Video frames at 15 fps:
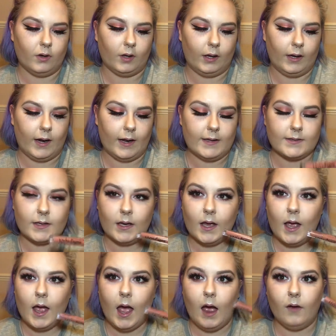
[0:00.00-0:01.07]
really nice
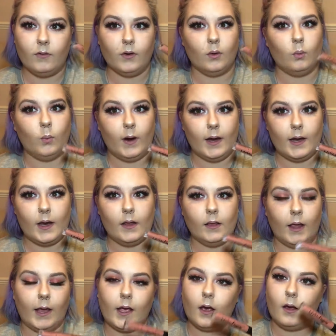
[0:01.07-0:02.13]
if you're wearing
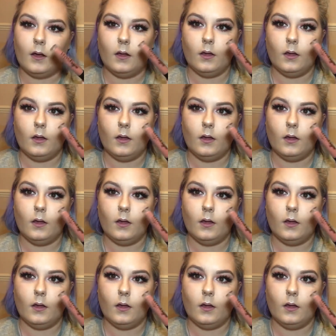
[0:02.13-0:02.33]
like